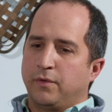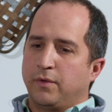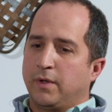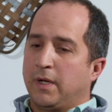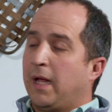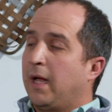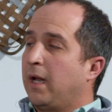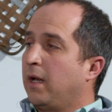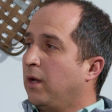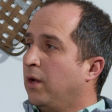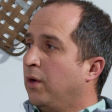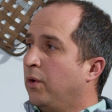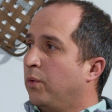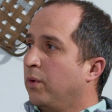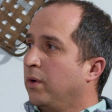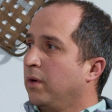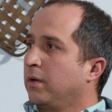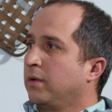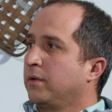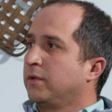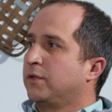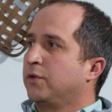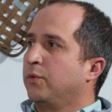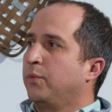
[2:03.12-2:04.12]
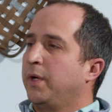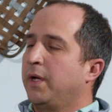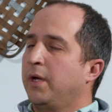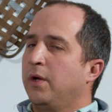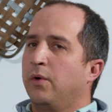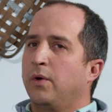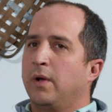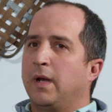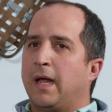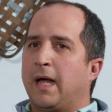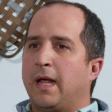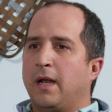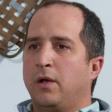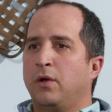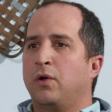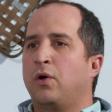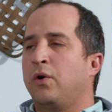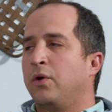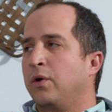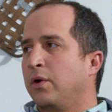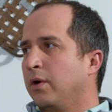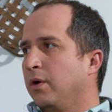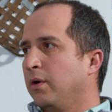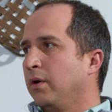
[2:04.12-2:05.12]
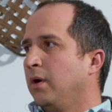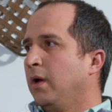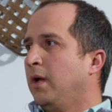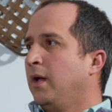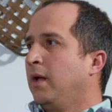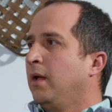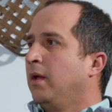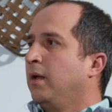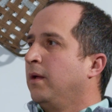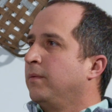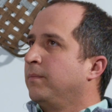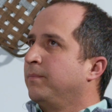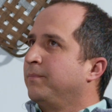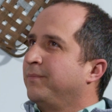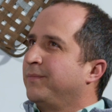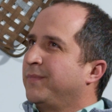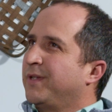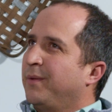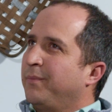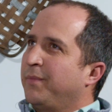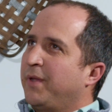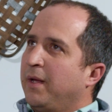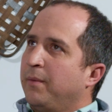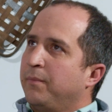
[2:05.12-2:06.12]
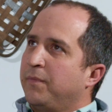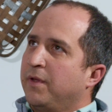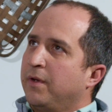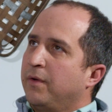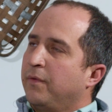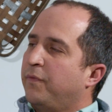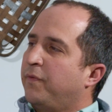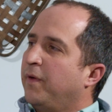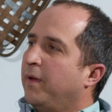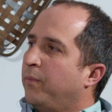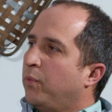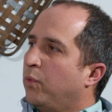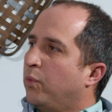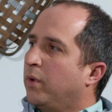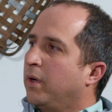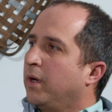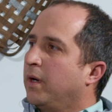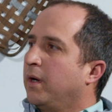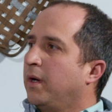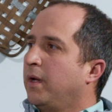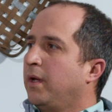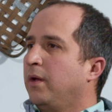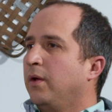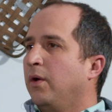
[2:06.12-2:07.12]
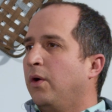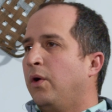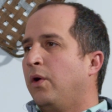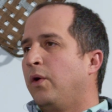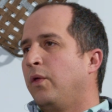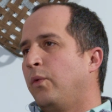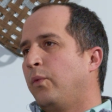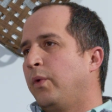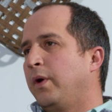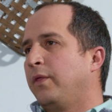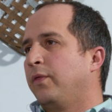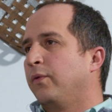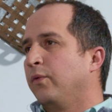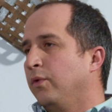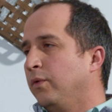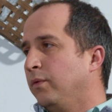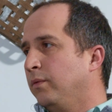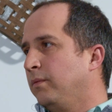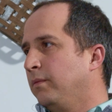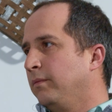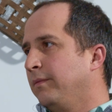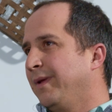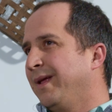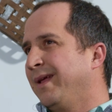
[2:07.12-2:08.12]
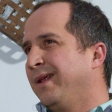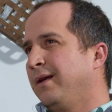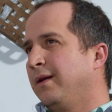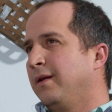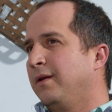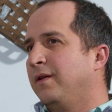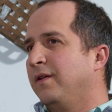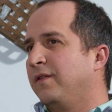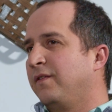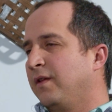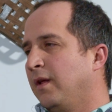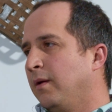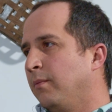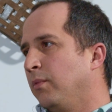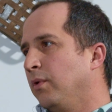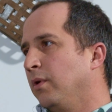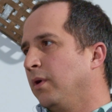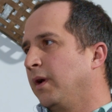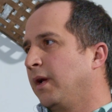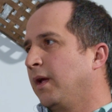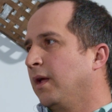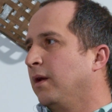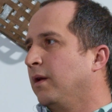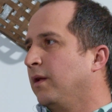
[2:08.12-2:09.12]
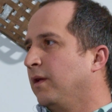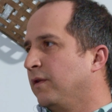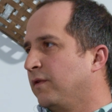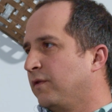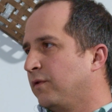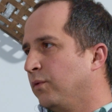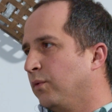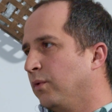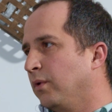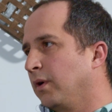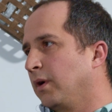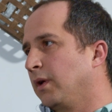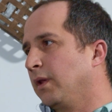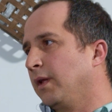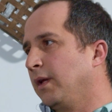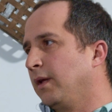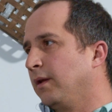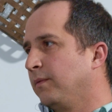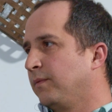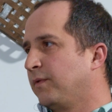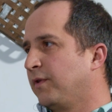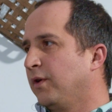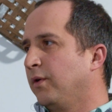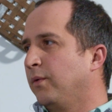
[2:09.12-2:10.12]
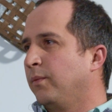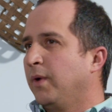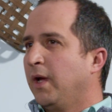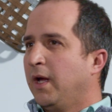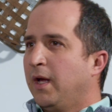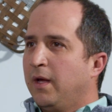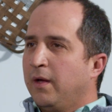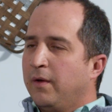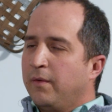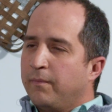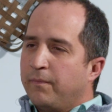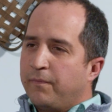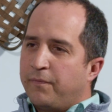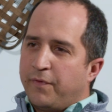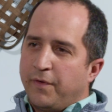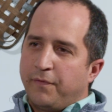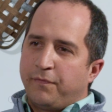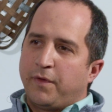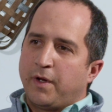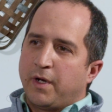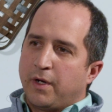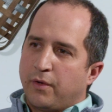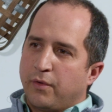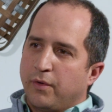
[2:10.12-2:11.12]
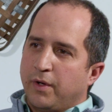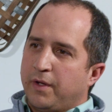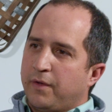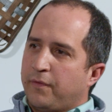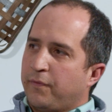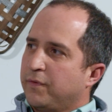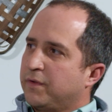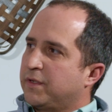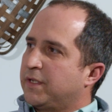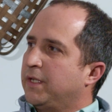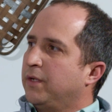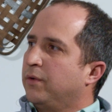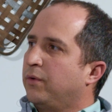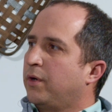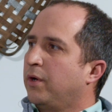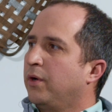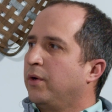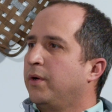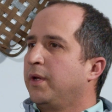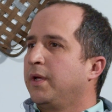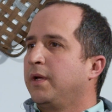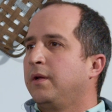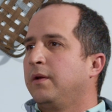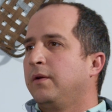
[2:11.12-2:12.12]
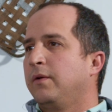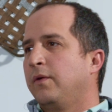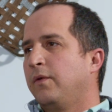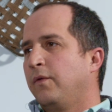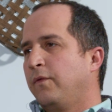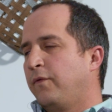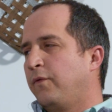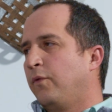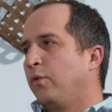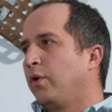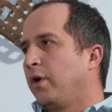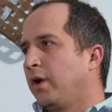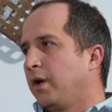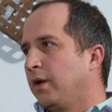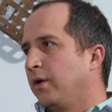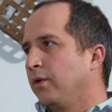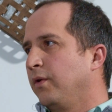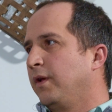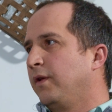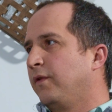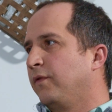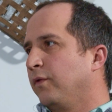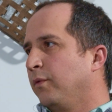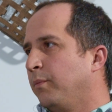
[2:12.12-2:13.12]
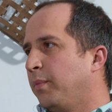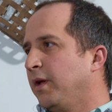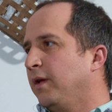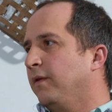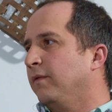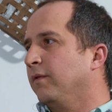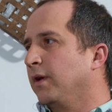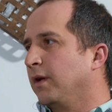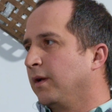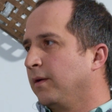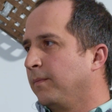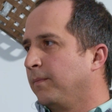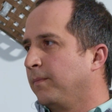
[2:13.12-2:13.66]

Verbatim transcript: are a lot lower, so we can go a lot longer. Sometimes into February, all the way through end of December again historically. So 50 degrees for seal coating, 40 degrees for paving.